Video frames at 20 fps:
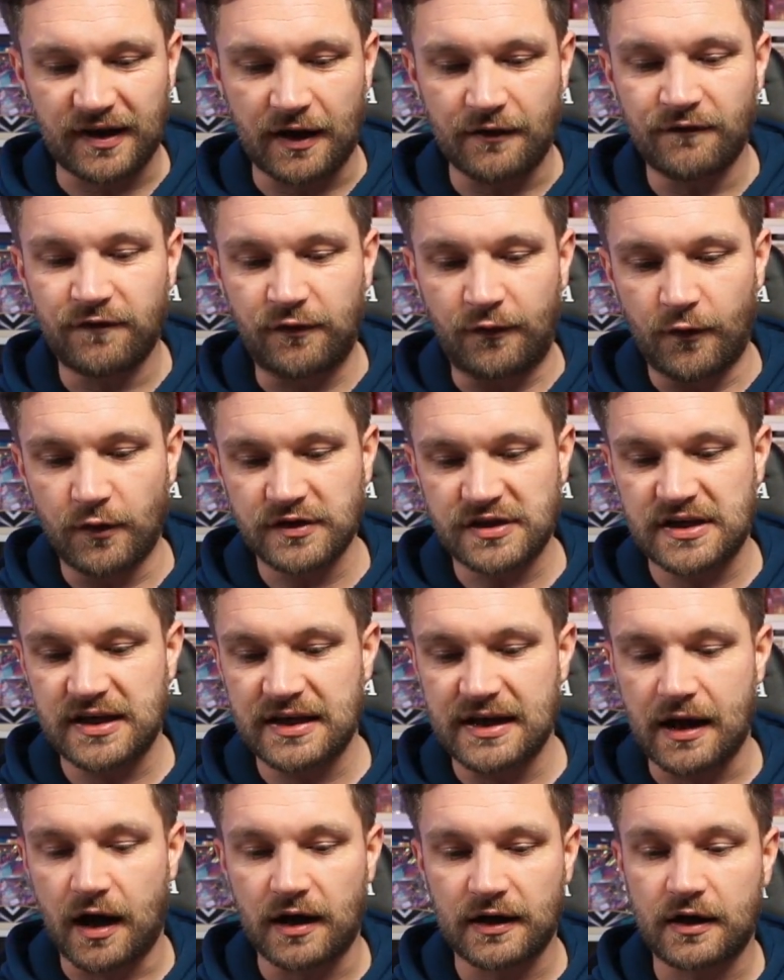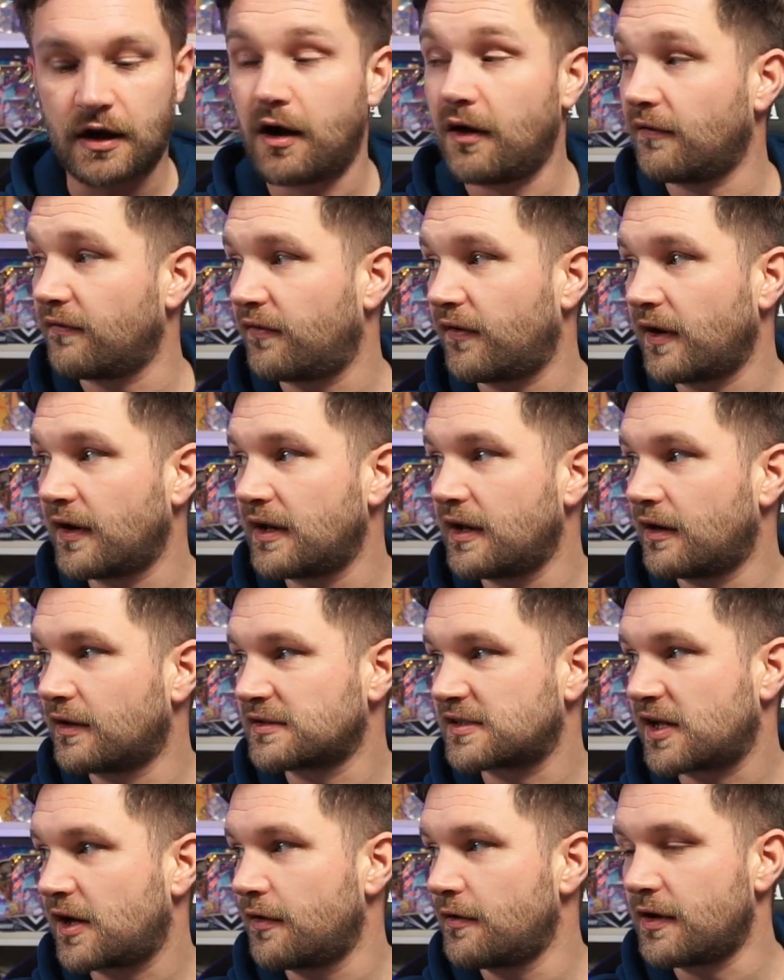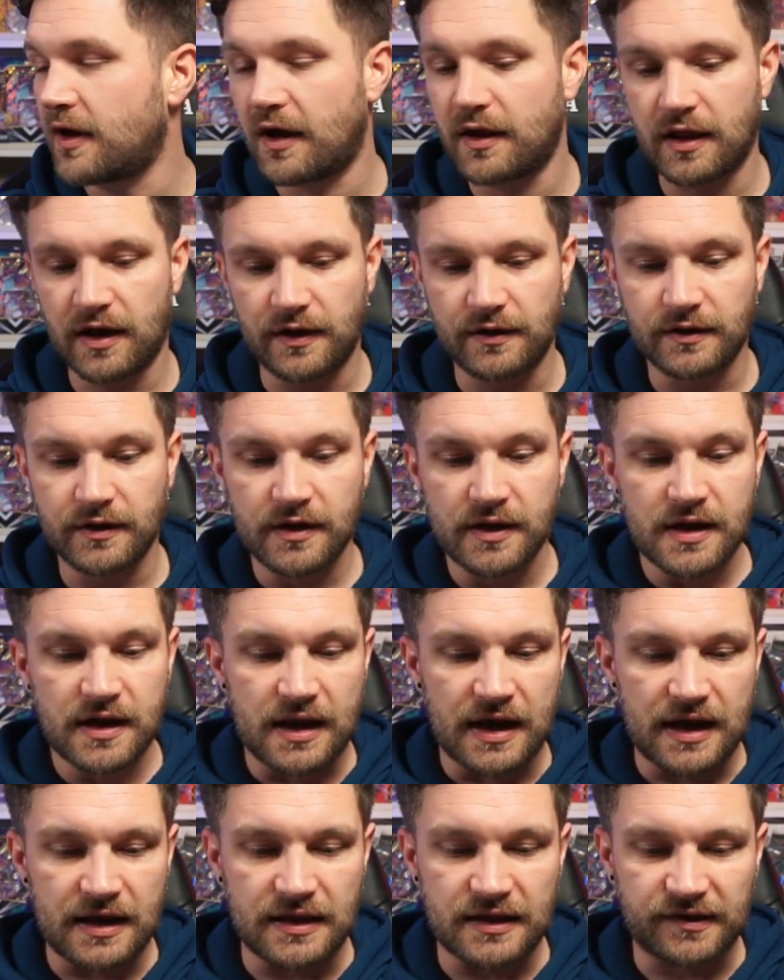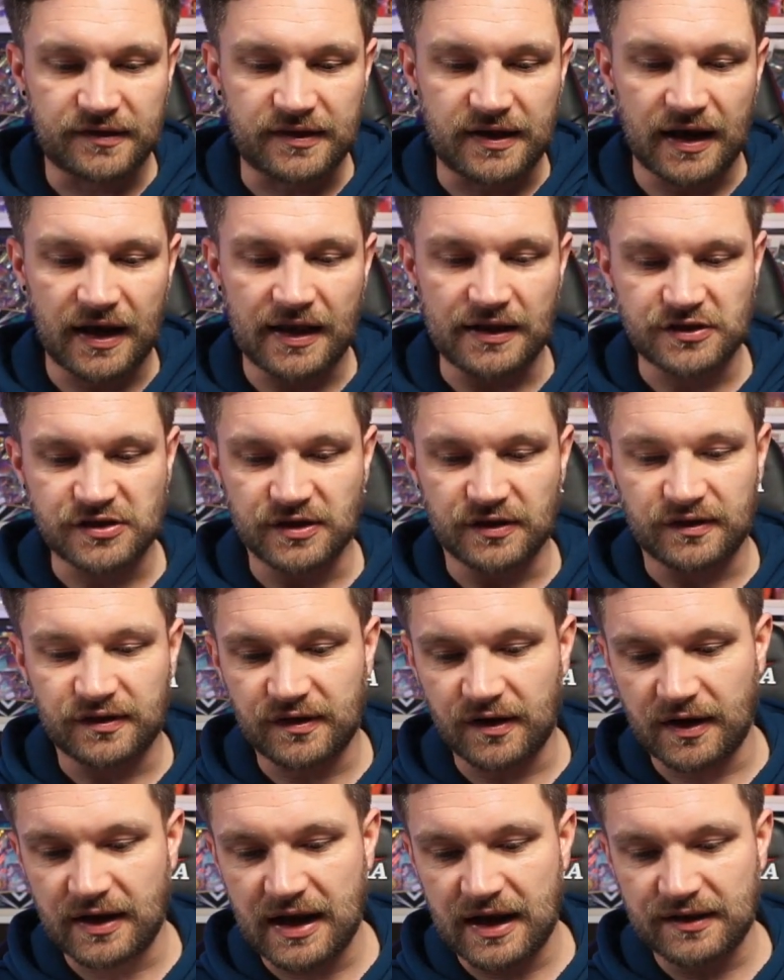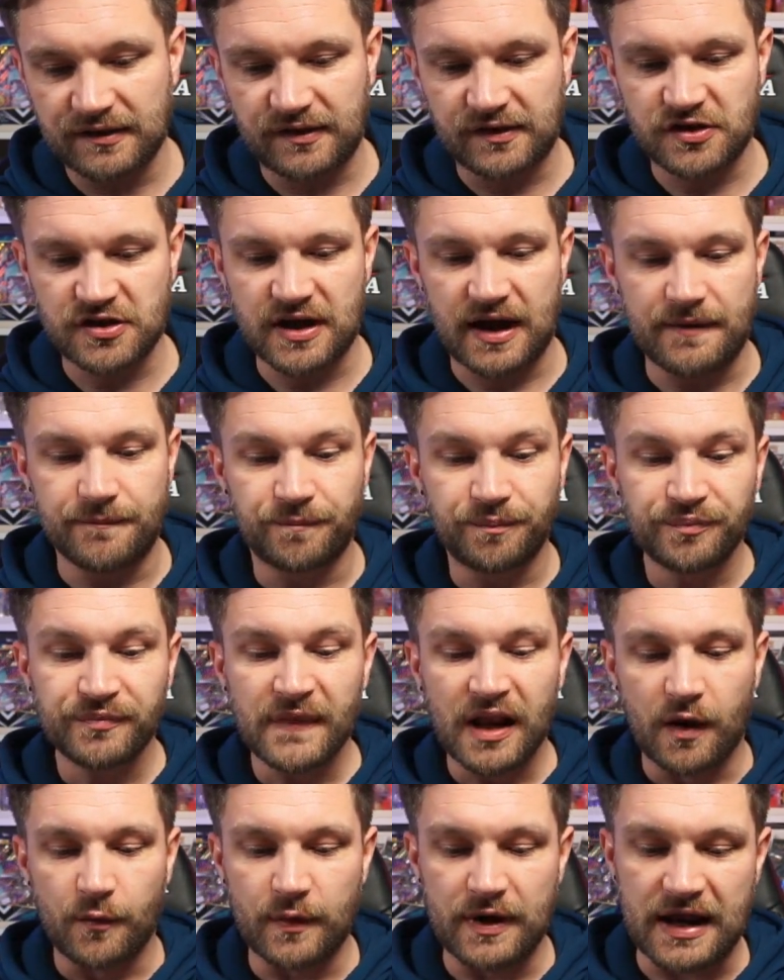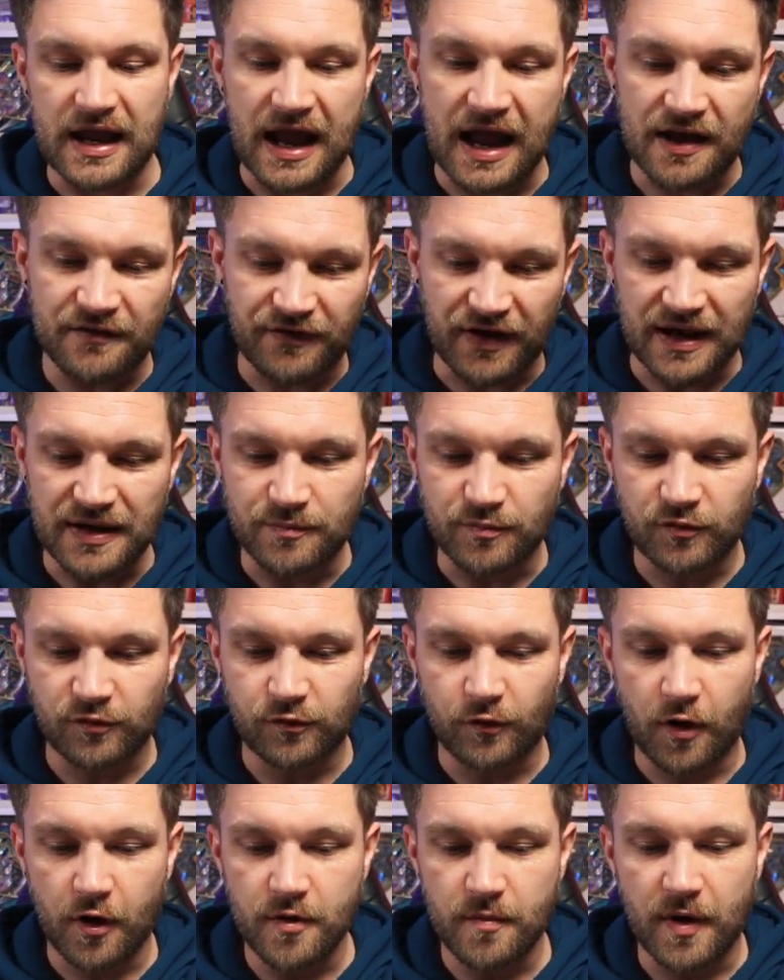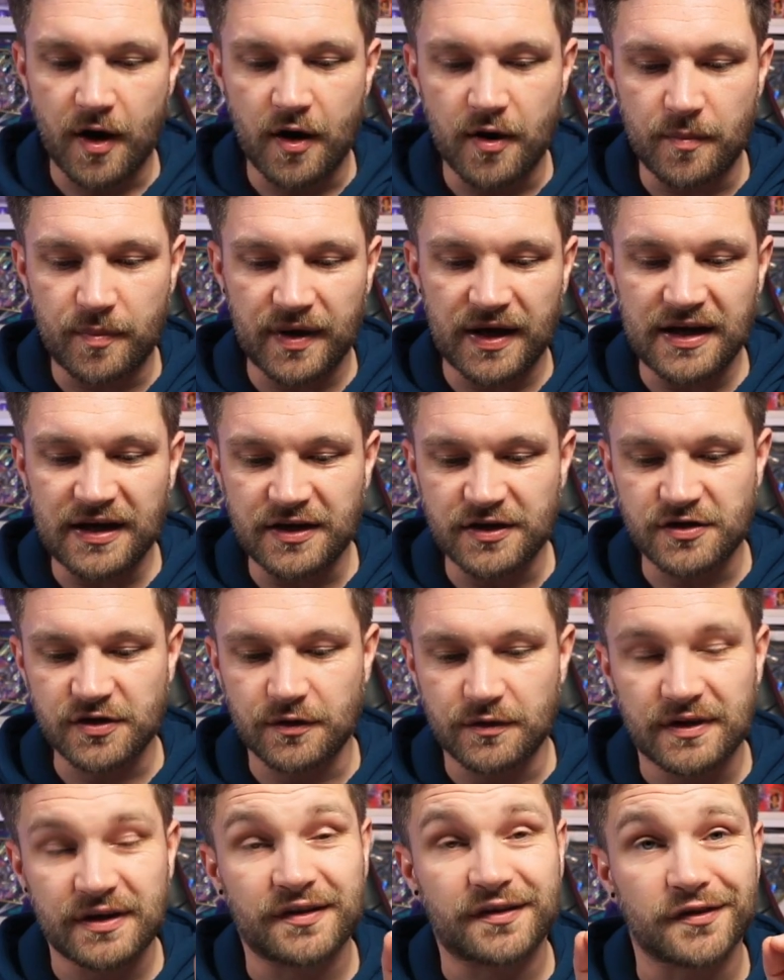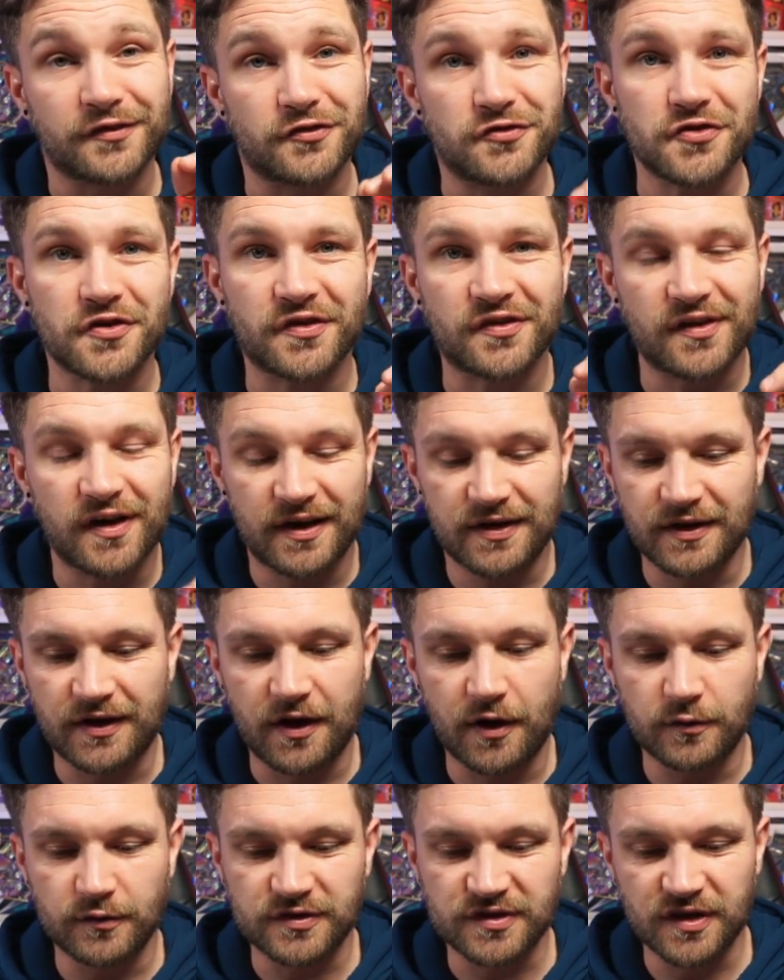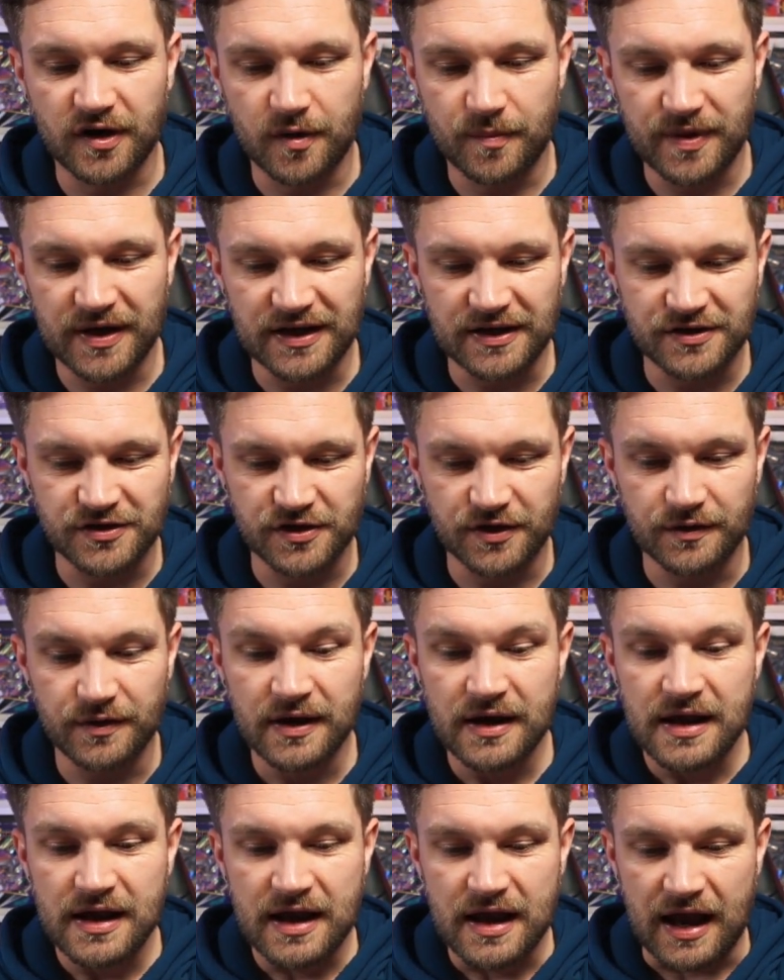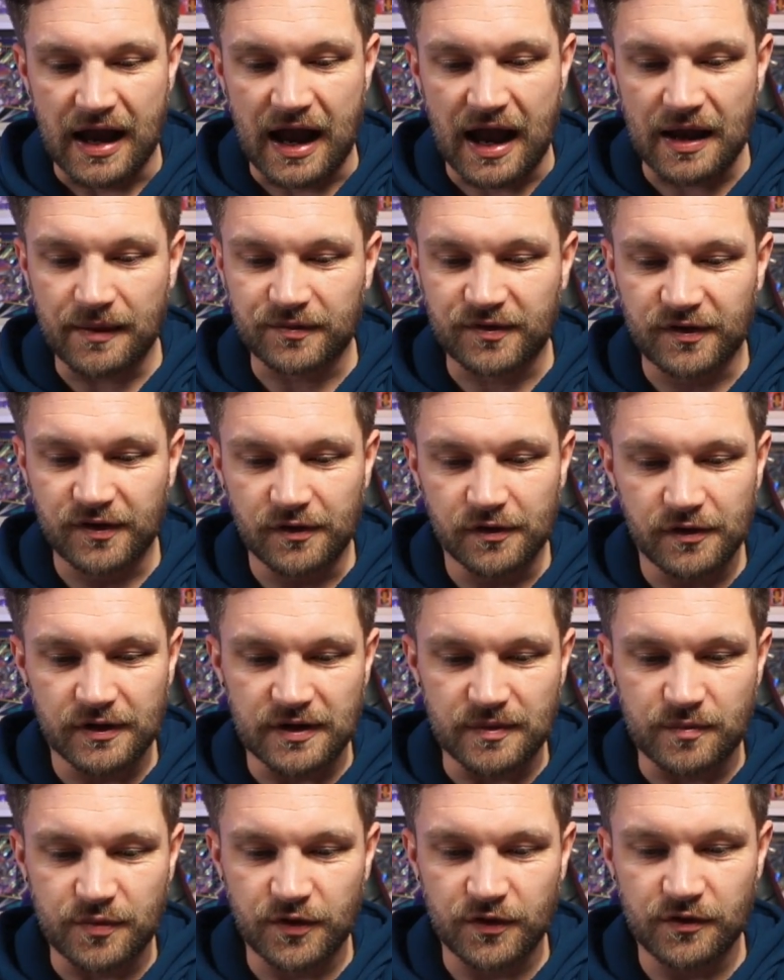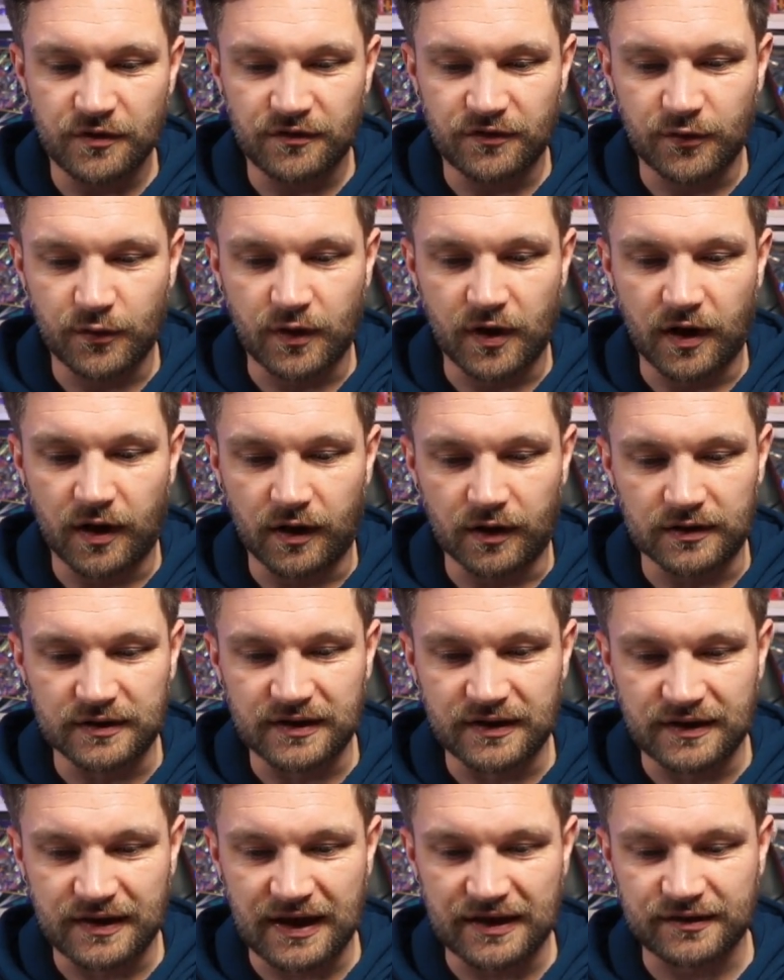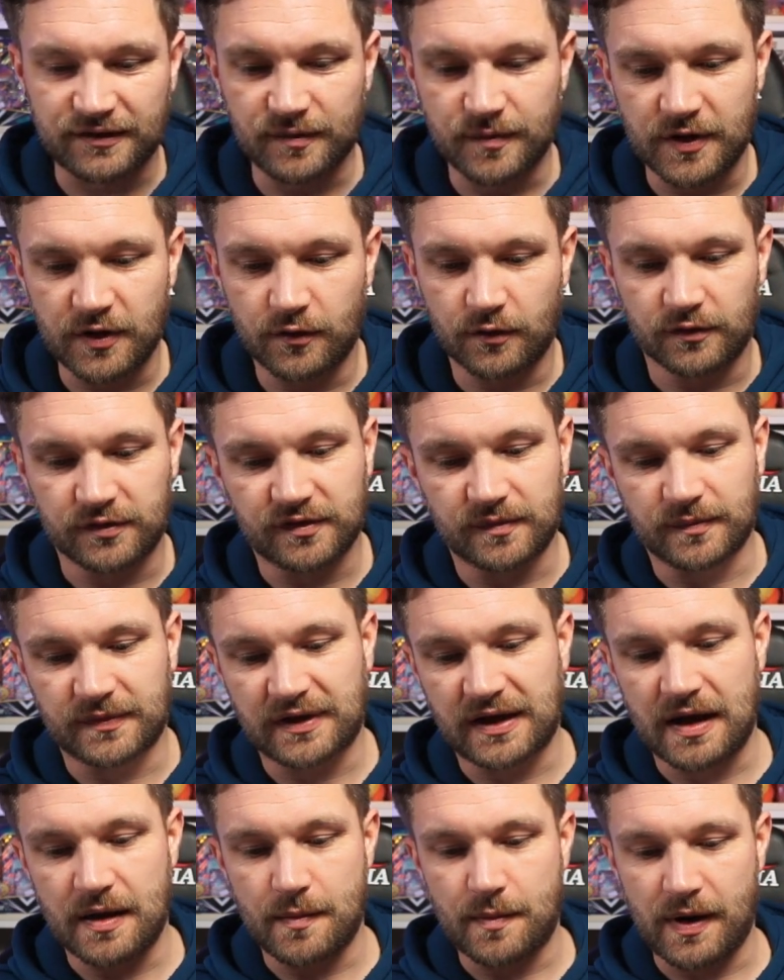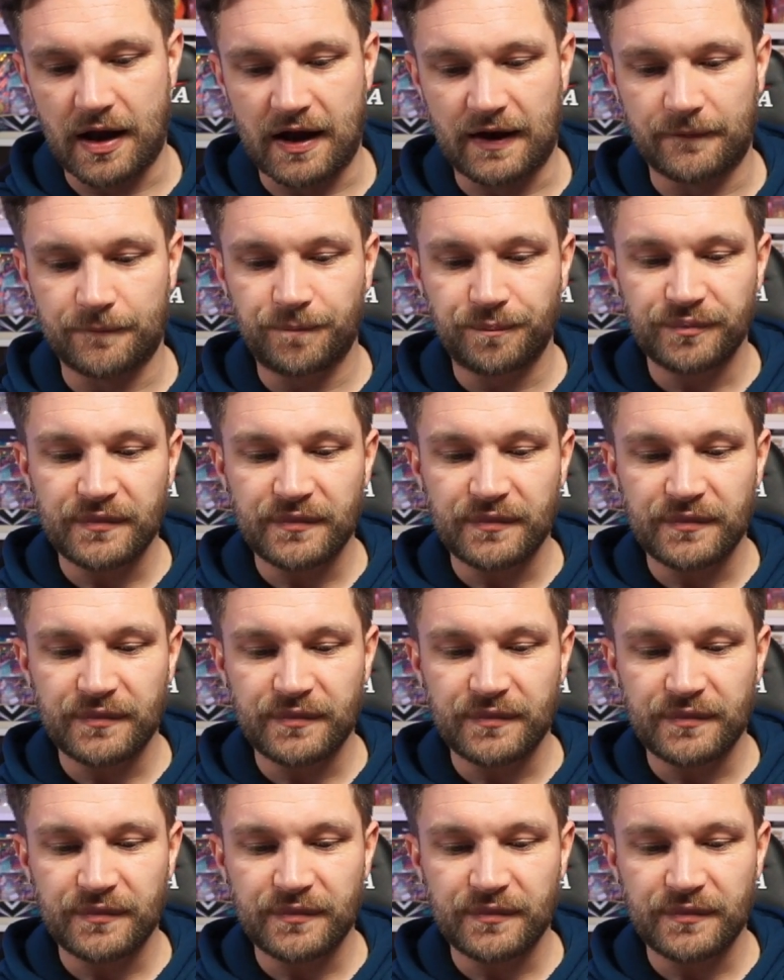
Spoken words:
Unfortunately, I can't find the Articuno though in this collection, so that is a shame. We have a promo Pikachu. This is just like the Gold Star Pikachu. Absolutely beautiful card. That's gonna be awesome to get it back.